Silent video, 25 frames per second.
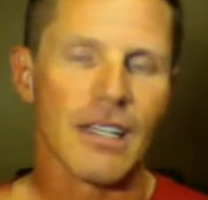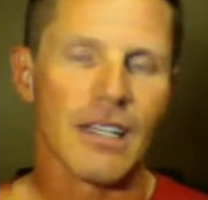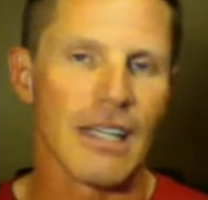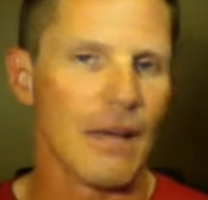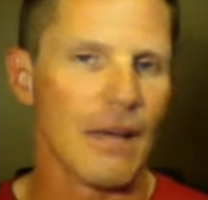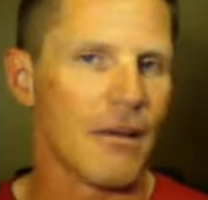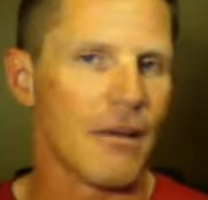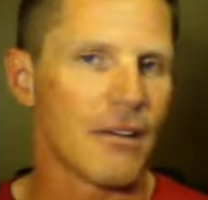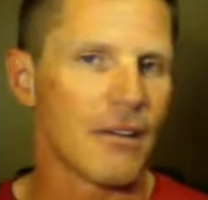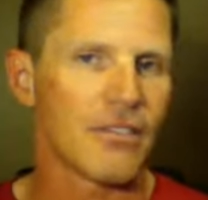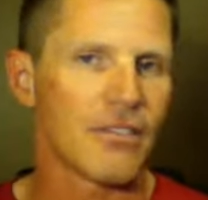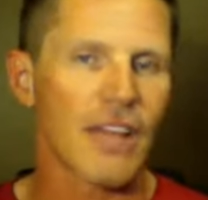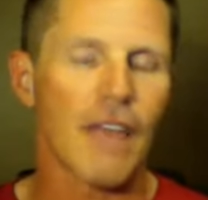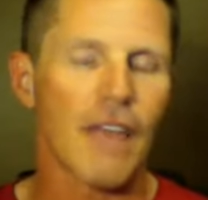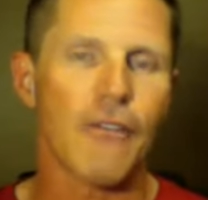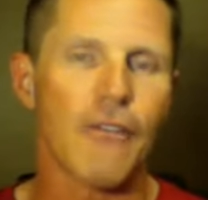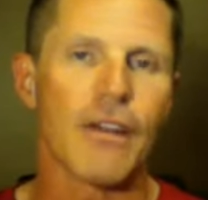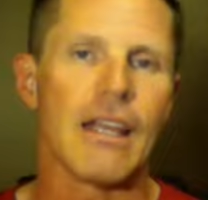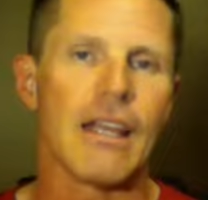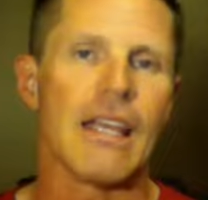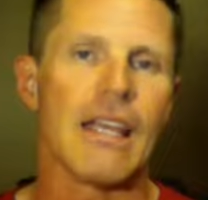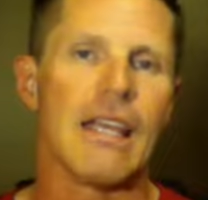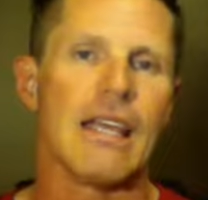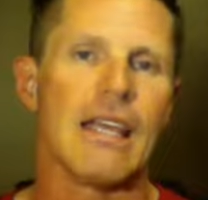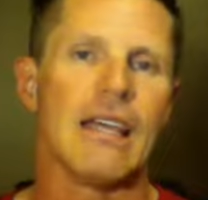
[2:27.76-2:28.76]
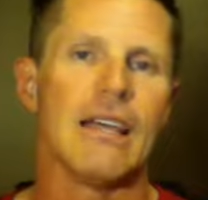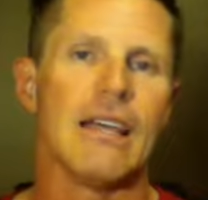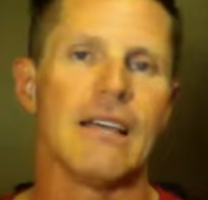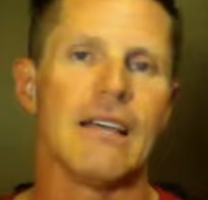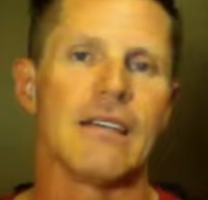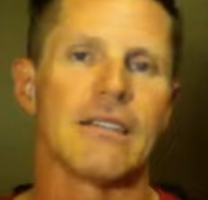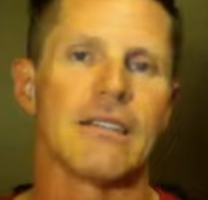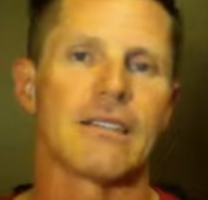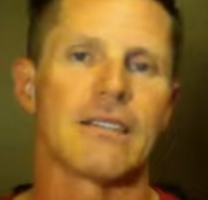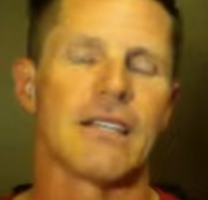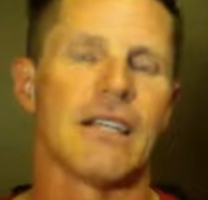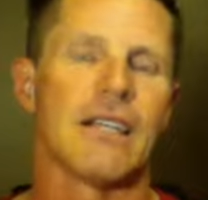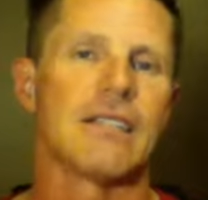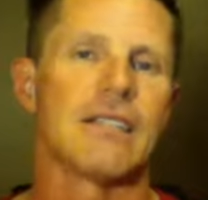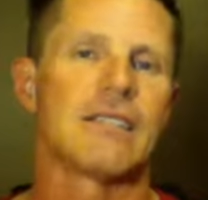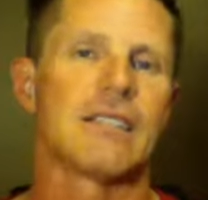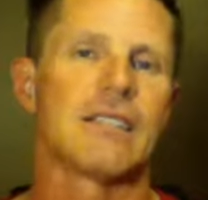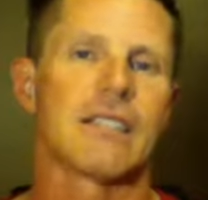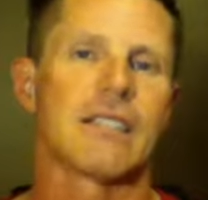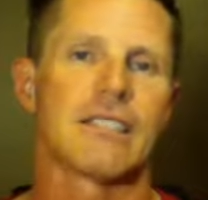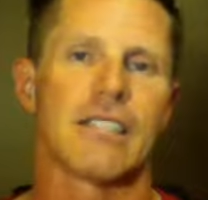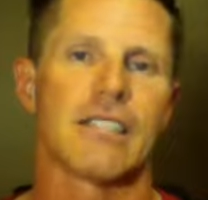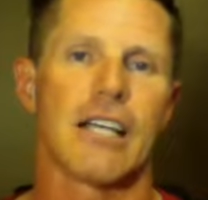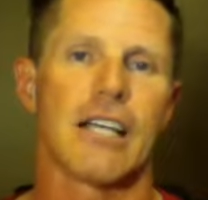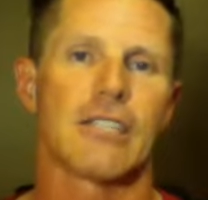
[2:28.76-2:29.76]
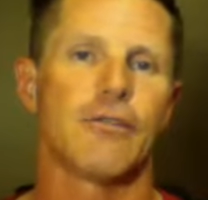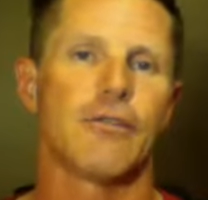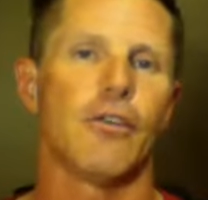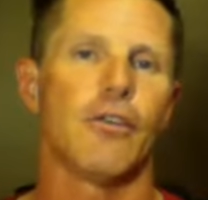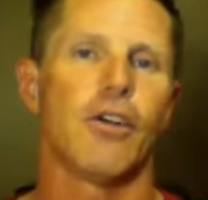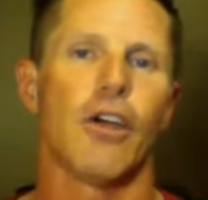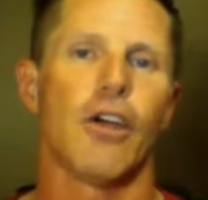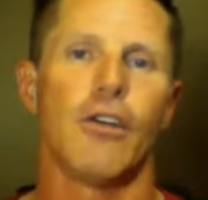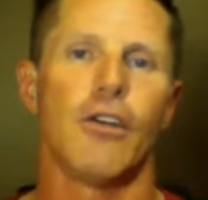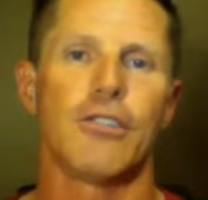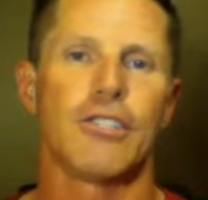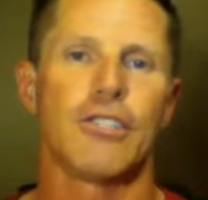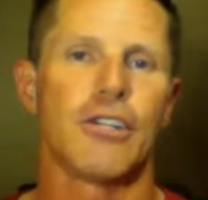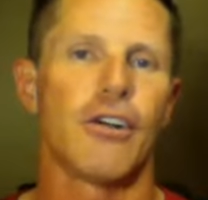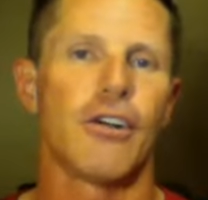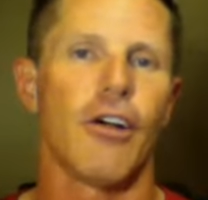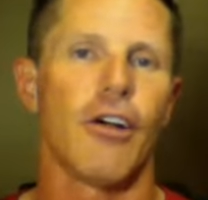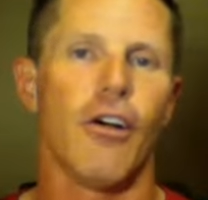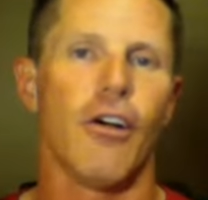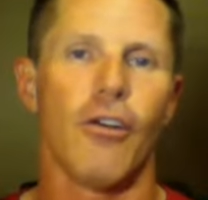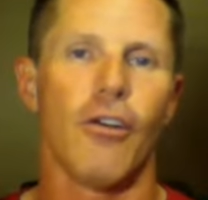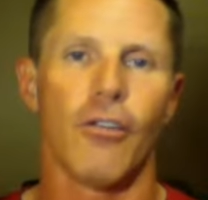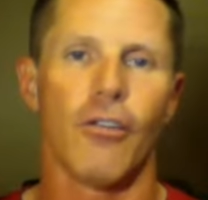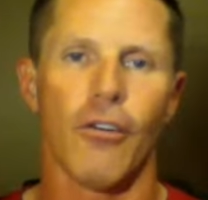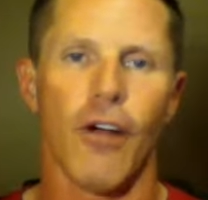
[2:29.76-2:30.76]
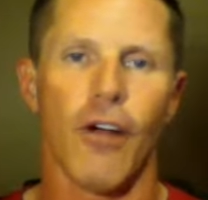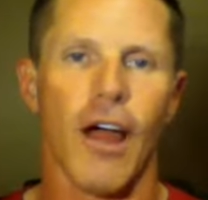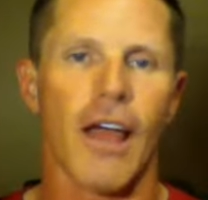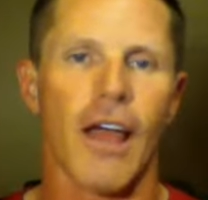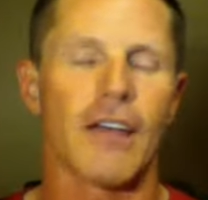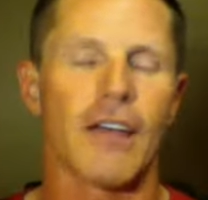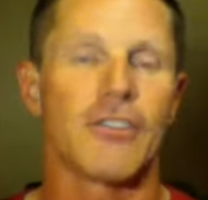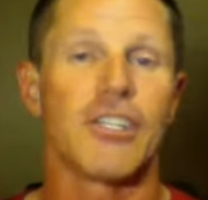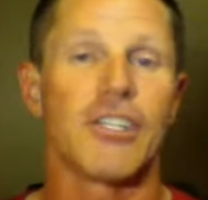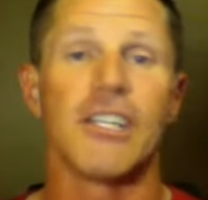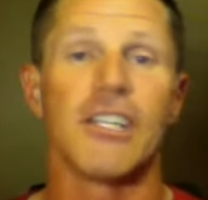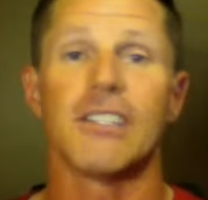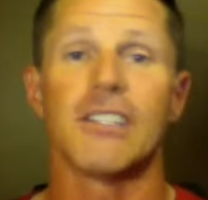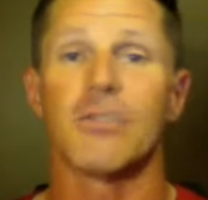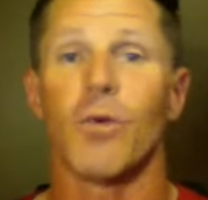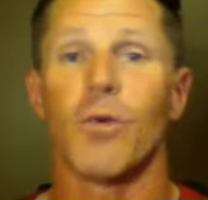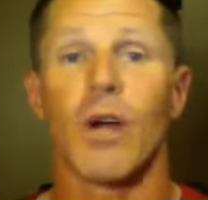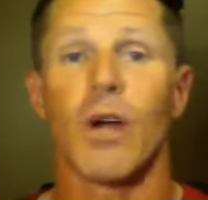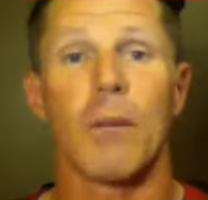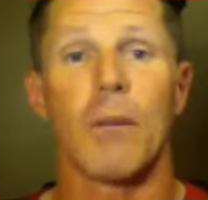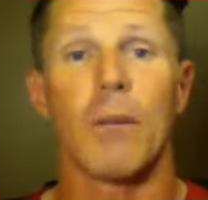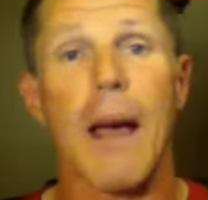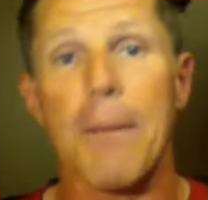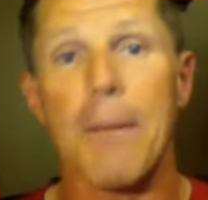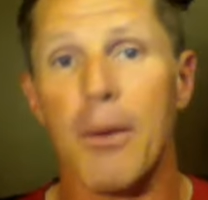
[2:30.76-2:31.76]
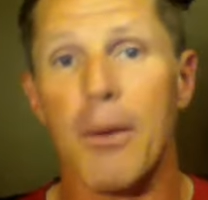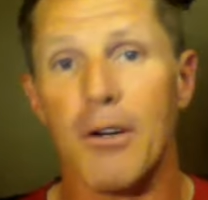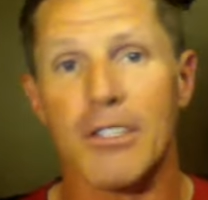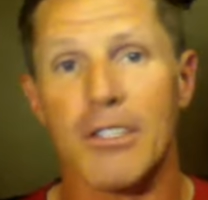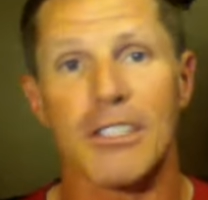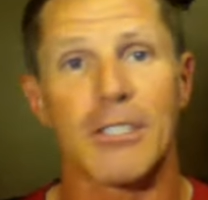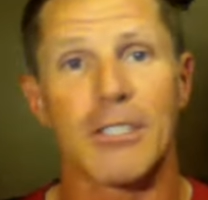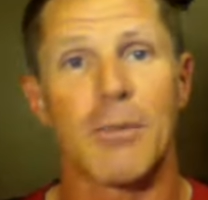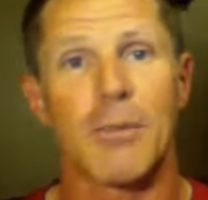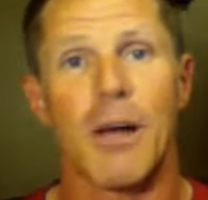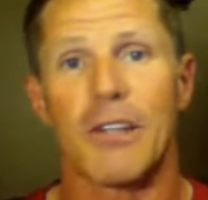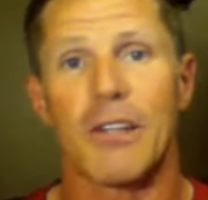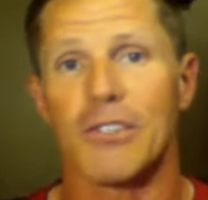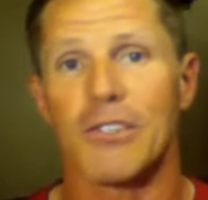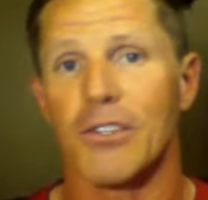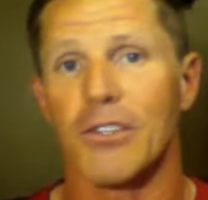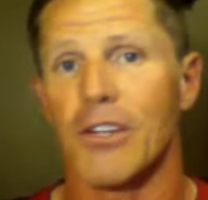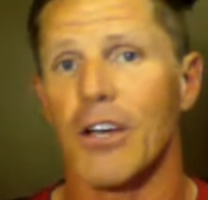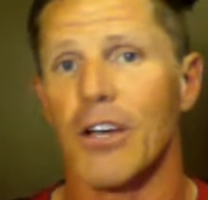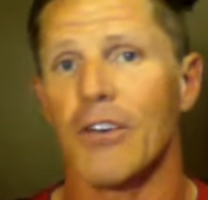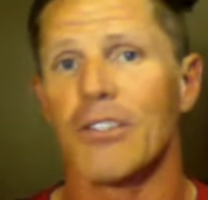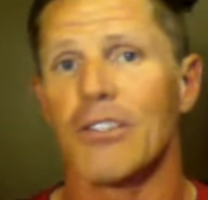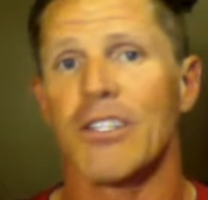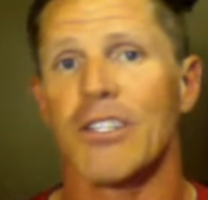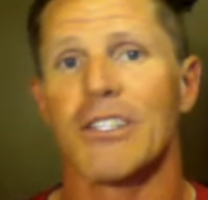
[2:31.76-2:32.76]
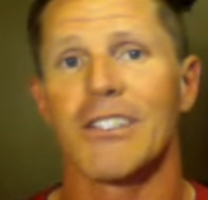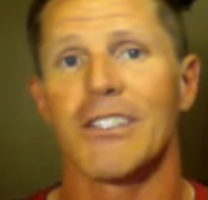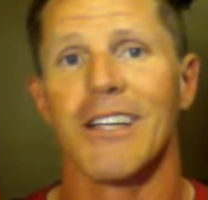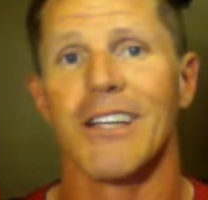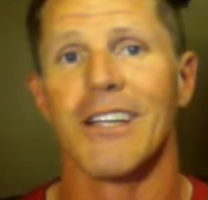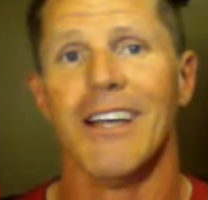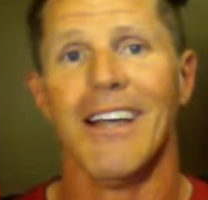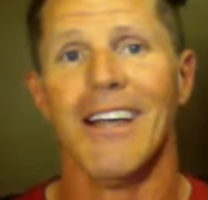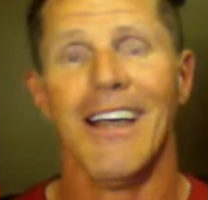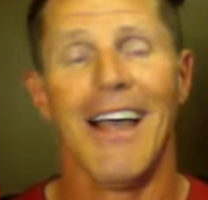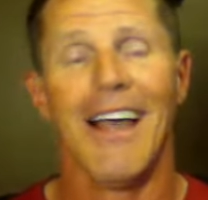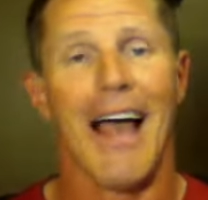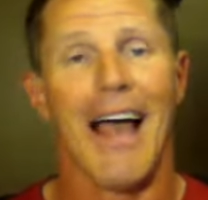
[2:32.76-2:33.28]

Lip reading: Stephanie is a successful coach in her own right. She is one of my personally sponsored coaches.